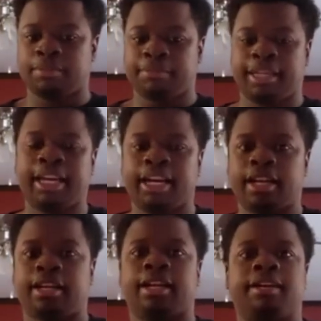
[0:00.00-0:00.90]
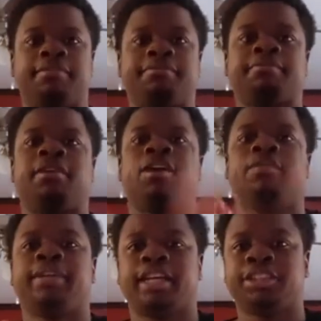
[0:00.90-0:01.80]
But yeah,
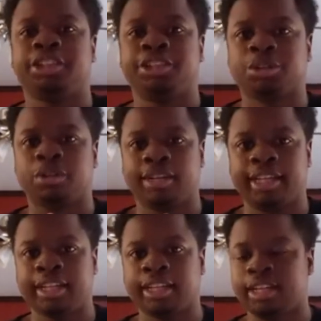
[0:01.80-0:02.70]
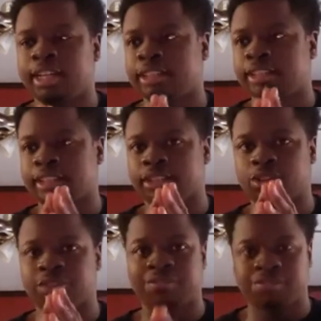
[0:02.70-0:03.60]
hope you guys enjoyed this
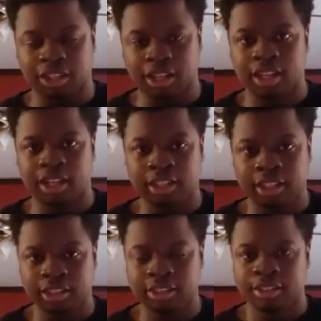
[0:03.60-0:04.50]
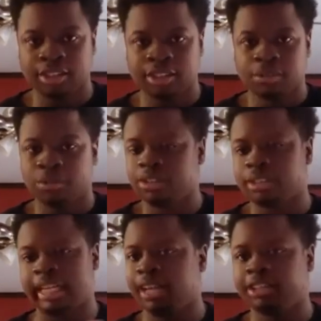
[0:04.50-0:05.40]
little vlog.
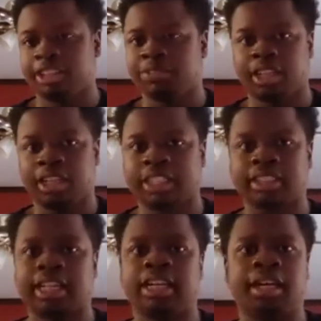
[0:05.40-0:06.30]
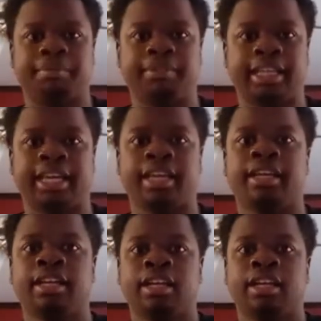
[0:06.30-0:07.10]
Well, not just vlog, it's like an update.